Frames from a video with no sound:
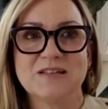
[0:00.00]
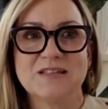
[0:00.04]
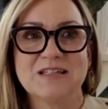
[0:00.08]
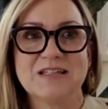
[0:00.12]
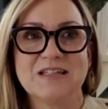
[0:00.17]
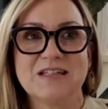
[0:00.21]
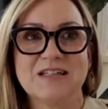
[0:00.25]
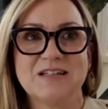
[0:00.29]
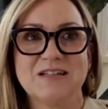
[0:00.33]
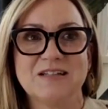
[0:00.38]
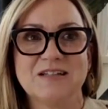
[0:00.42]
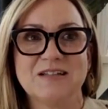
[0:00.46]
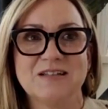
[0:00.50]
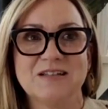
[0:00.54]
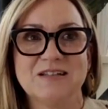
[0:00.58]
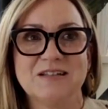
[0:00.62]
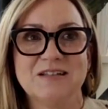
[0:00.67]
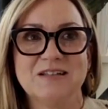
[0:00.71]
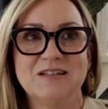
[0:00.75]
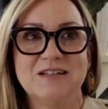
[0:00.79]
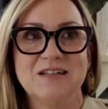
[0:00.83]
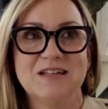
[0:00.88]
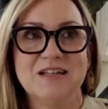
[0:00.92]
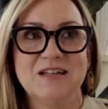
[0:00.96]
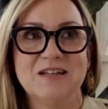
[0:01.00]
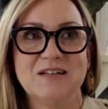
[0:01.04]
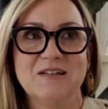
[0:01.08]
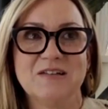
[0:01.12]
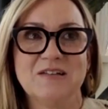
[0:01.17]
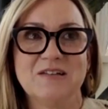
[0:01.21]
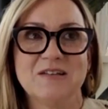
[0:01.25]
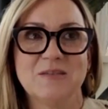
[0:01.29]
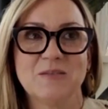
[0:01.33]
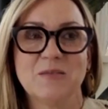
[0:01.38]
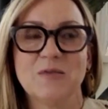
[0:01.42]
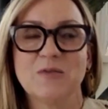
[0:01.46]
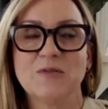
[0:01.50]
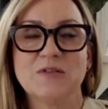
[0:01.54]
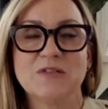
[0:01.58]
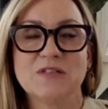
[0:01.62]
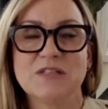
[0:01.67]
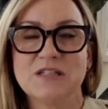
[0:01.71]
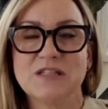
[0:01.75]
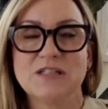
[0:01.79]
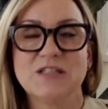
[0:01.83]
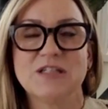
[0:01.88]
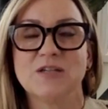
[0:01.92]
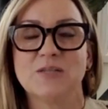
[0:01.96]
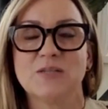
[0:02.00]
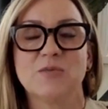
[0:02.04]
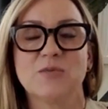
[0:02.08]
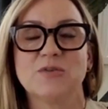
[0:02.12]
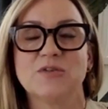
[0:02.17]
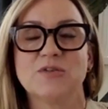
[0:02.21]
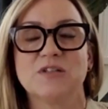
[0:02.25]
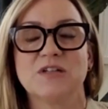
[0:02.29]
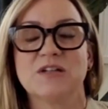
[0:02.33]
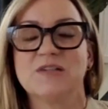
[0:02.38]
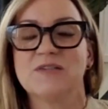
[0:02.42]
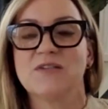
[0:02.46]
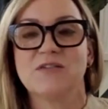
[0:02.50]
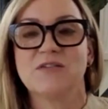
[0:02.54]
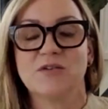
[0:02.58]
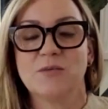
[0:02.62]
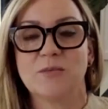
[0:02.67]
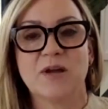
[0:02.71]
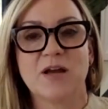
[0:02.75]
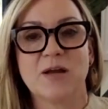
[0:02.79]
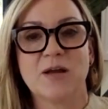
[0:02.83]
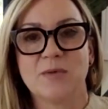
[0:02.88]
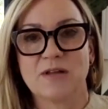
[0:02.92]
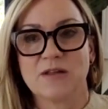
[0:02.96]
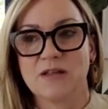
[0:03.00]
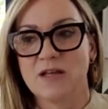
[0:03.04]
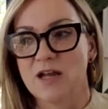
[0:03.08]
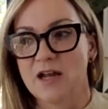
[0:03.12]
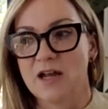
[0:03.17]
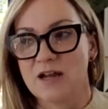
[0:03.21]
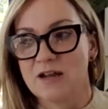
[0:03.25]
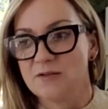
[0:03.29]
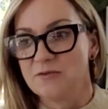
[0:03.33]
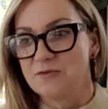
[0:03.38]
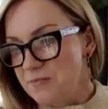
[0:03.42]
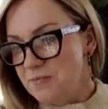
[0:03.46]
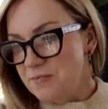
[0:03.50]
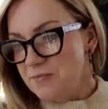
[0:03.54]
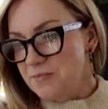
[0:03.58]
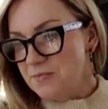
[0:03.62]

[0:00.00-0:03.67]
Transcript: he's the most detailed person I've ever met in my life.